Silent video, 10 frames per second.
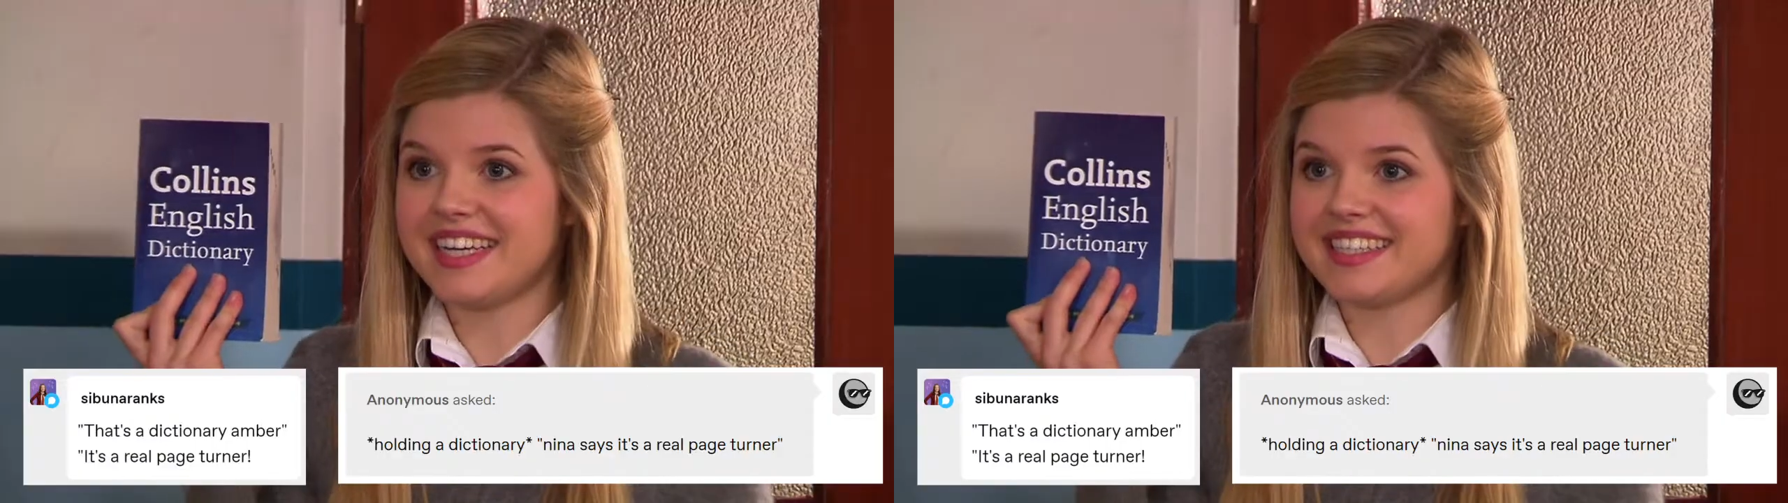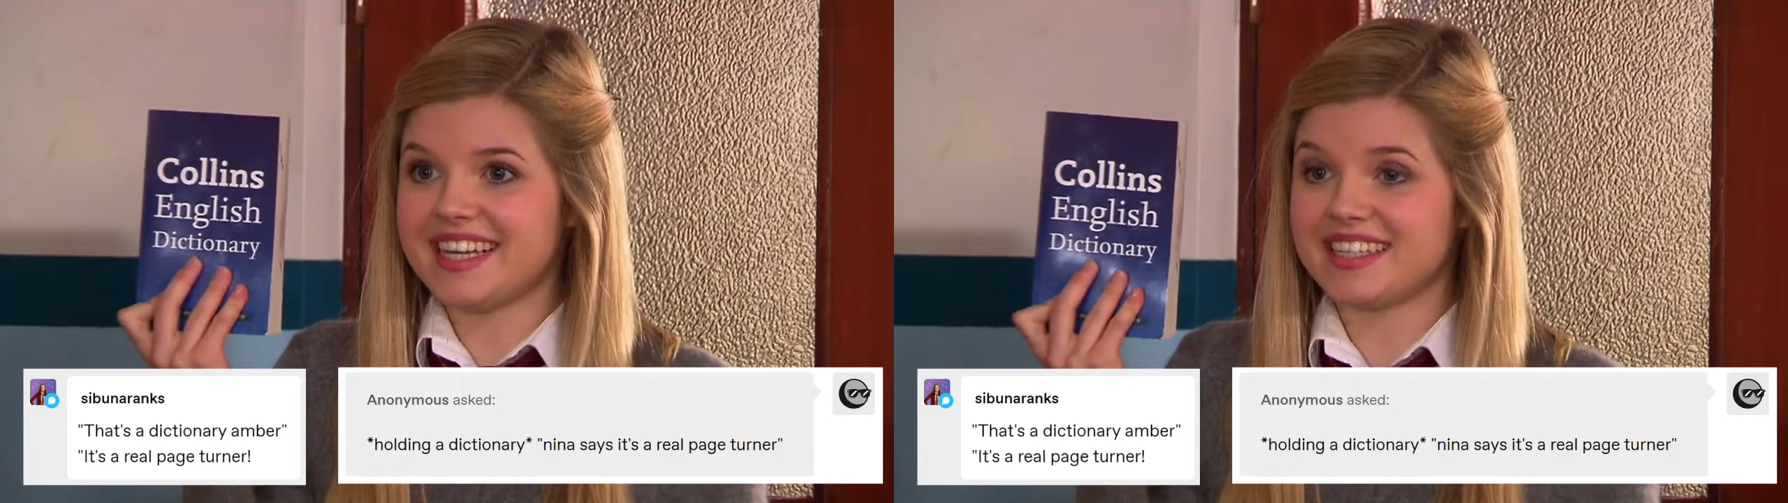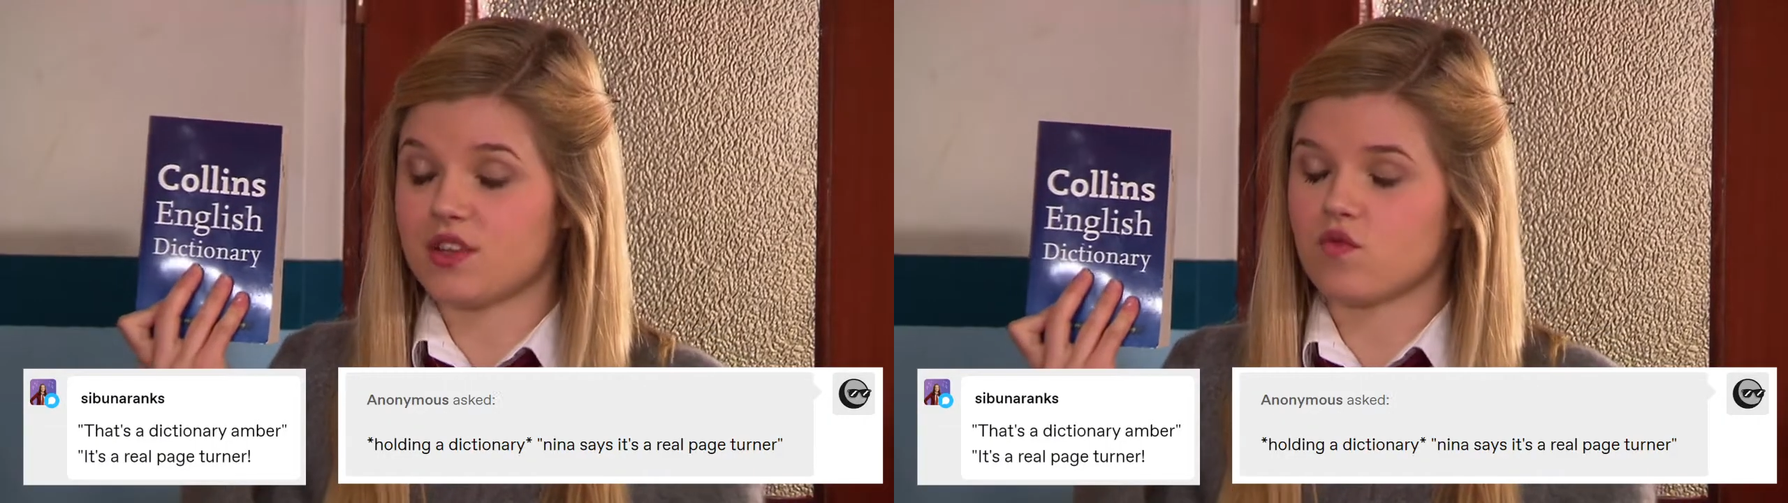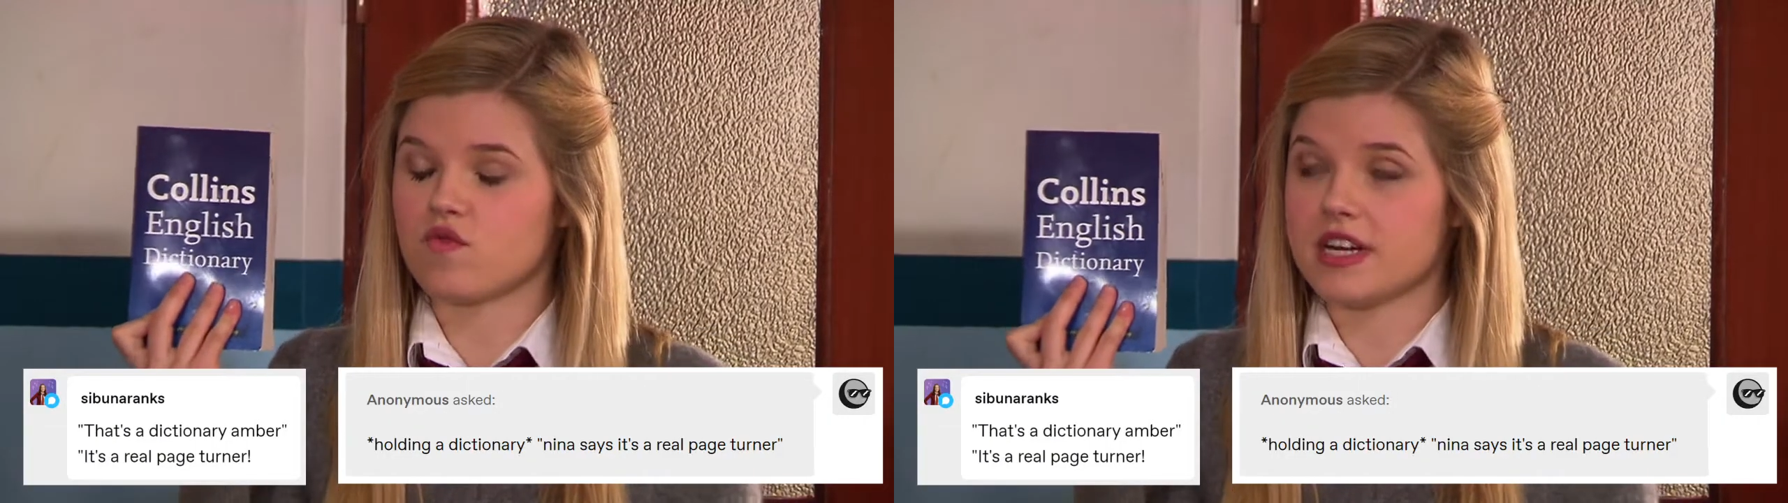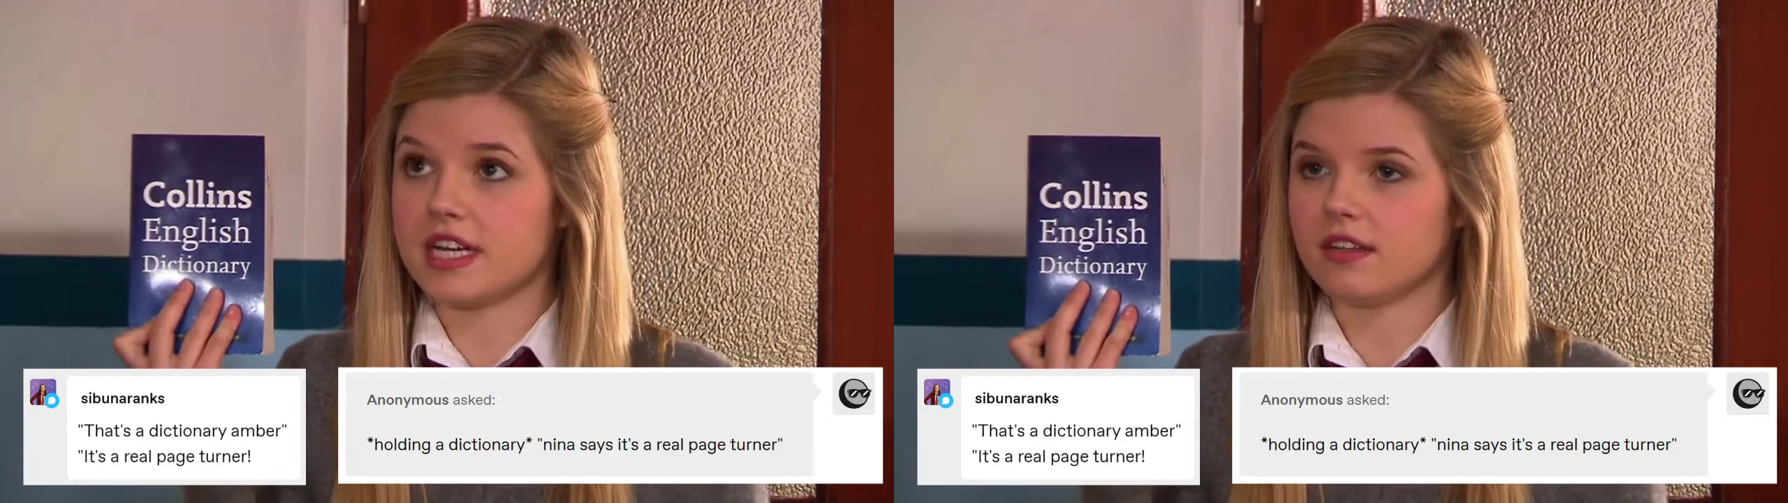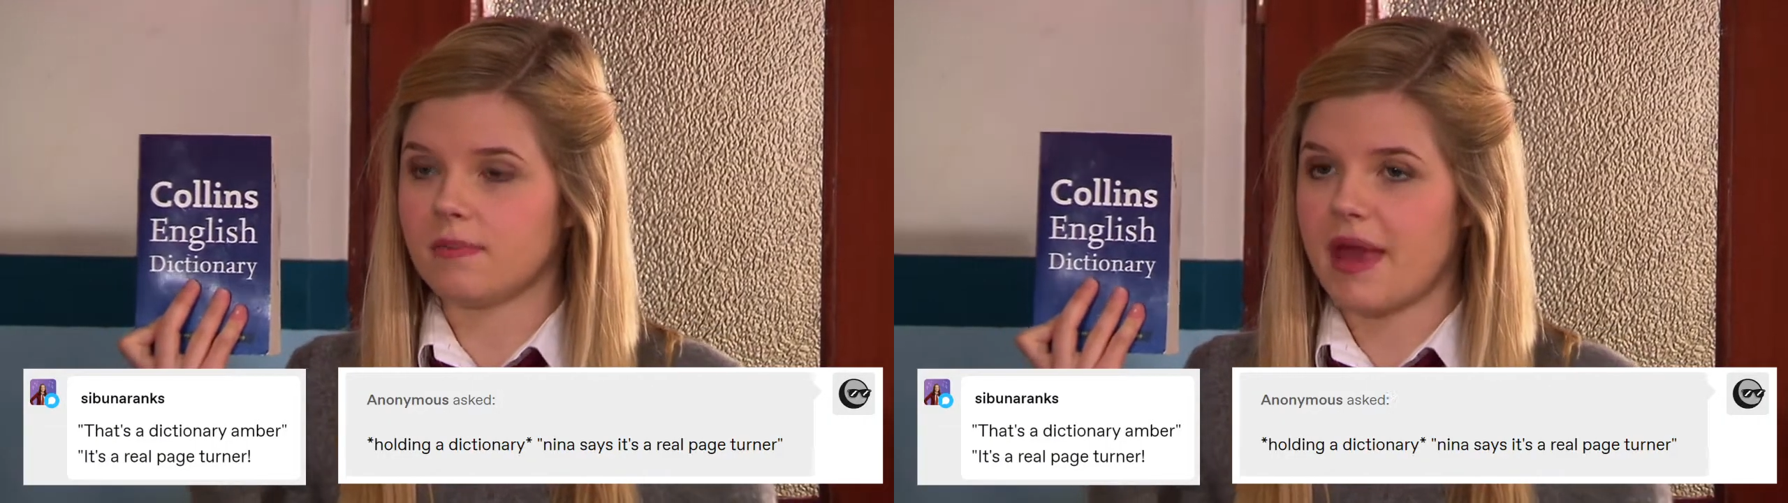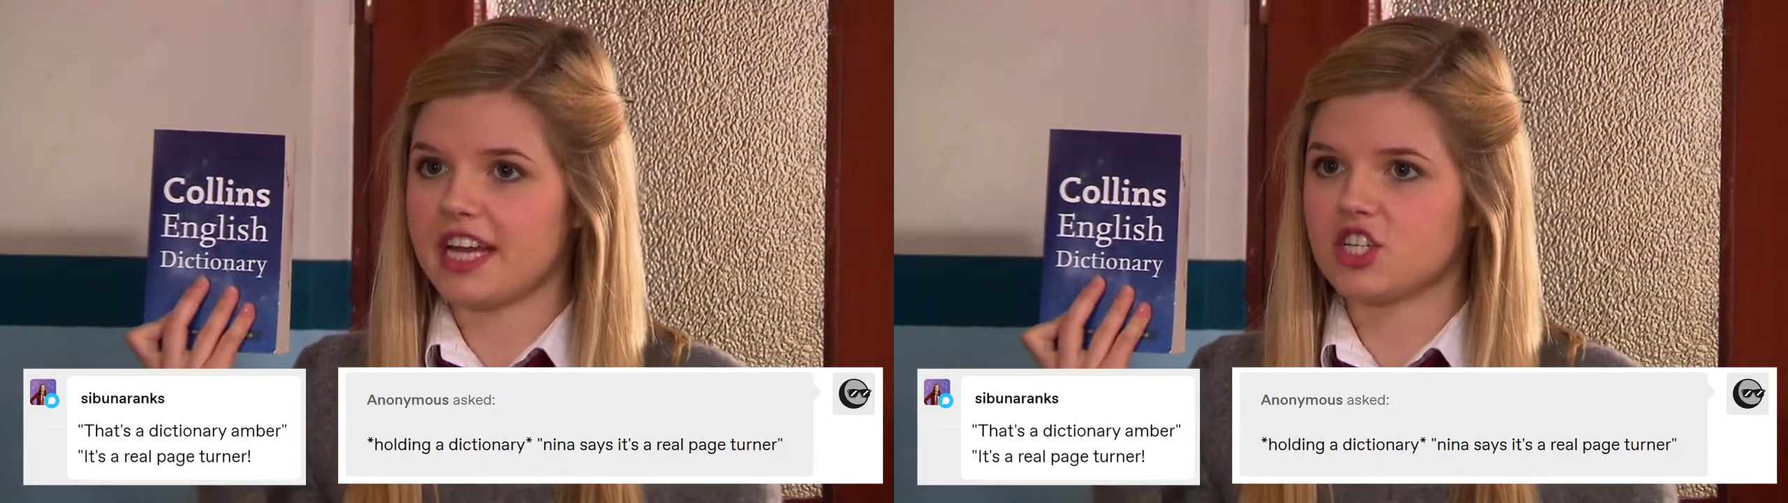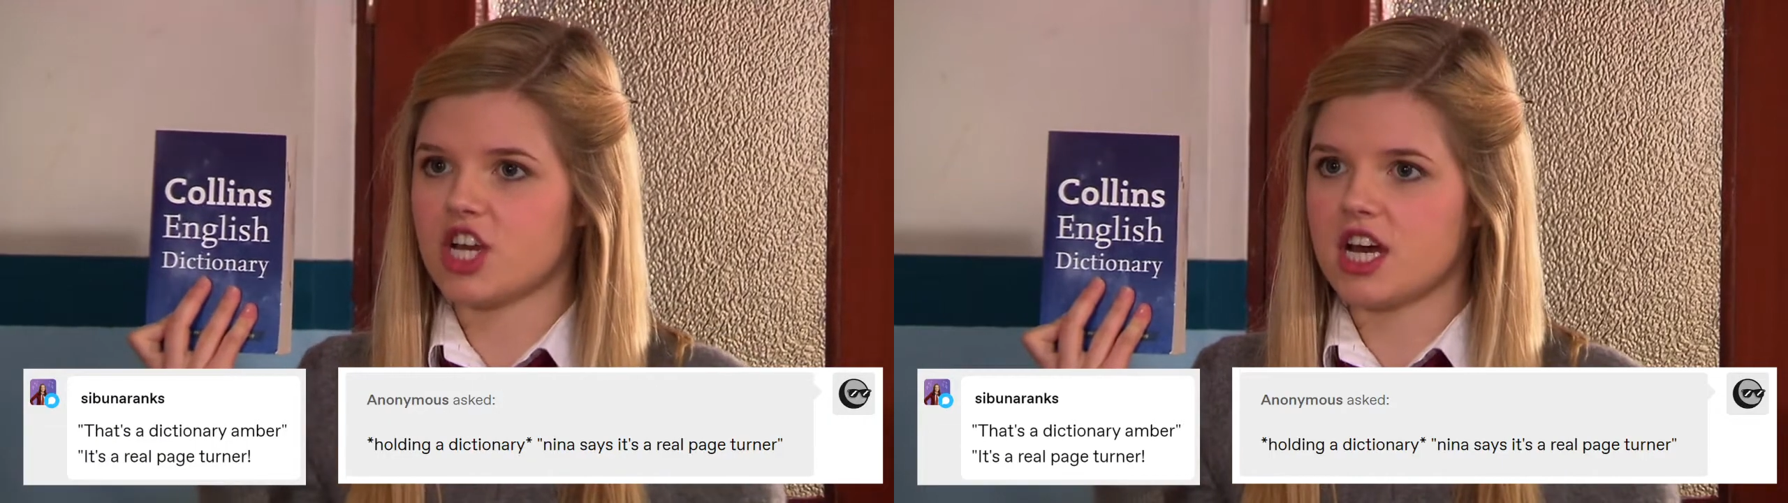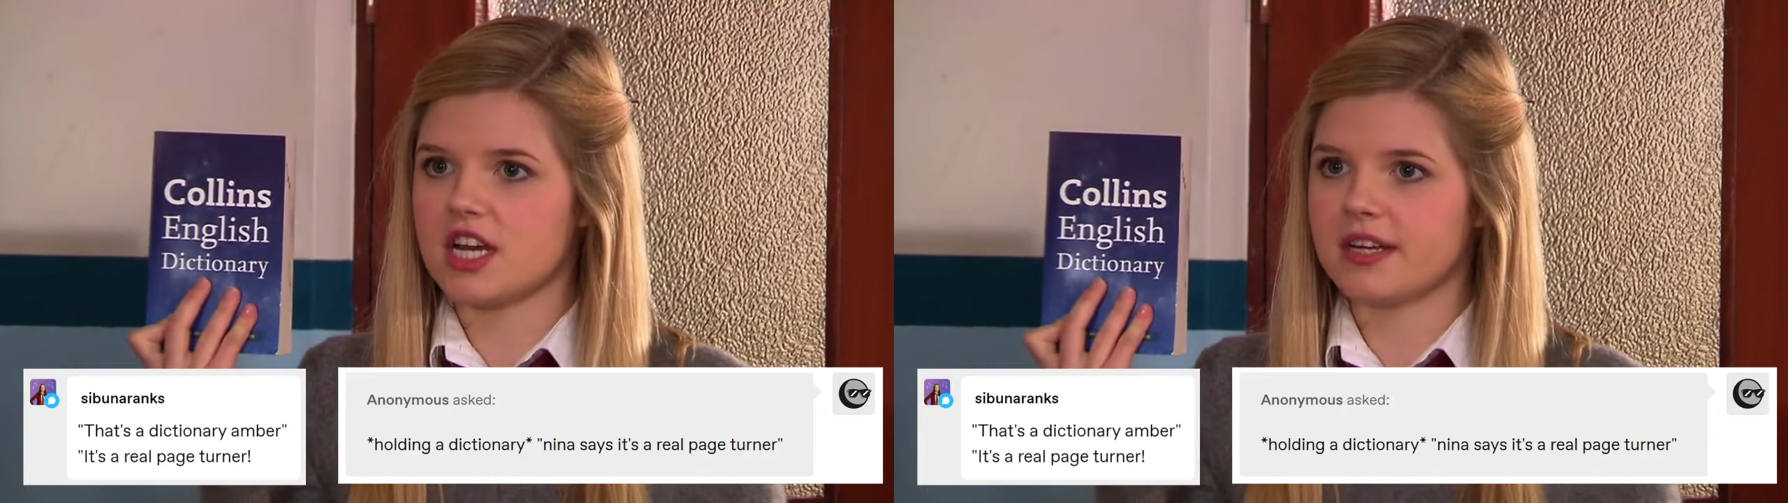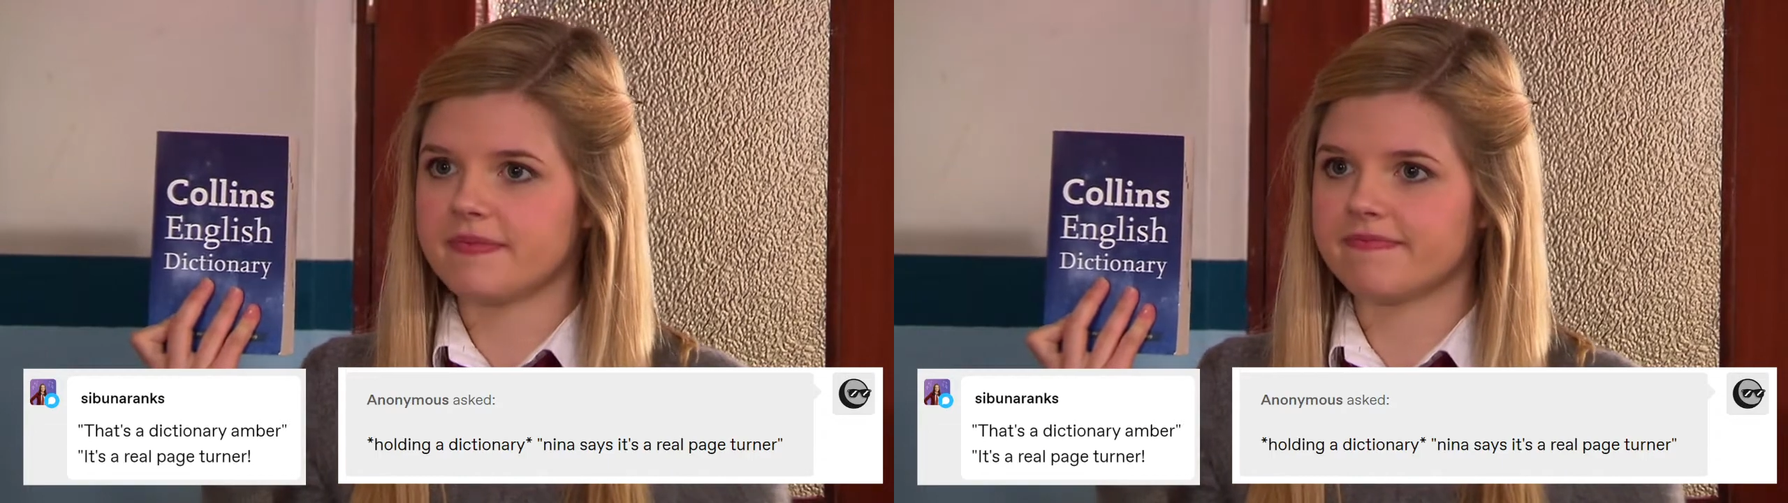says it's a real
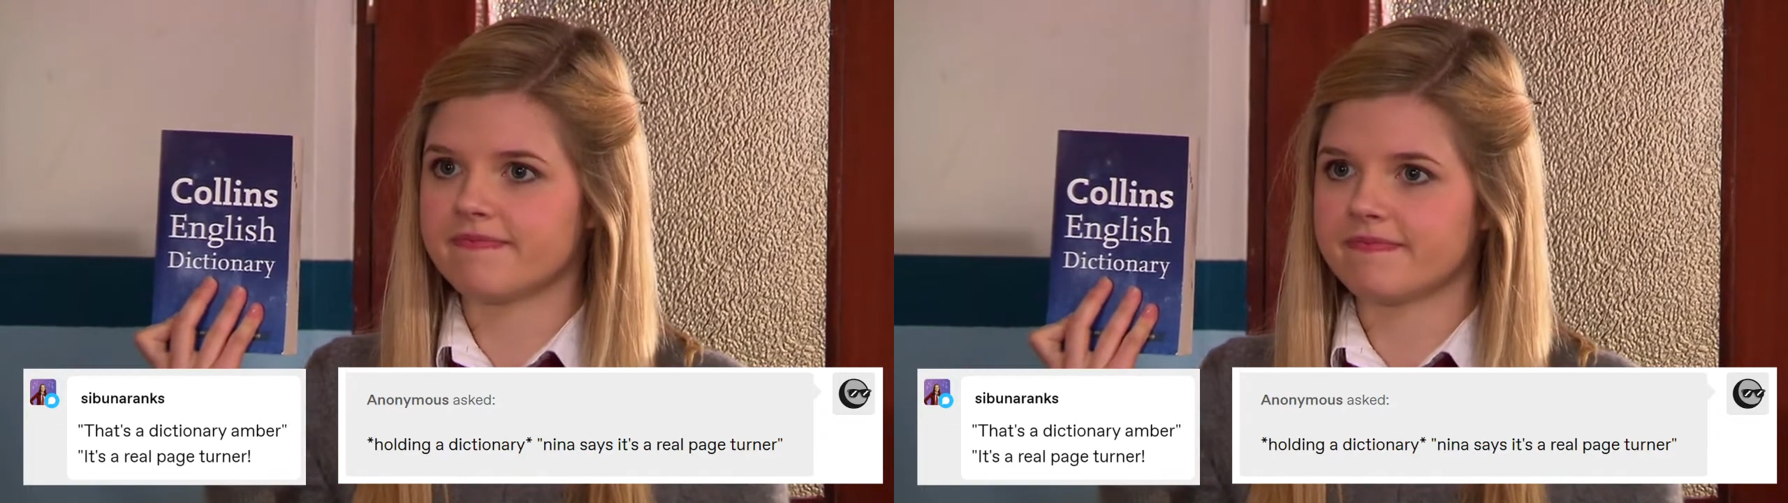page-turner.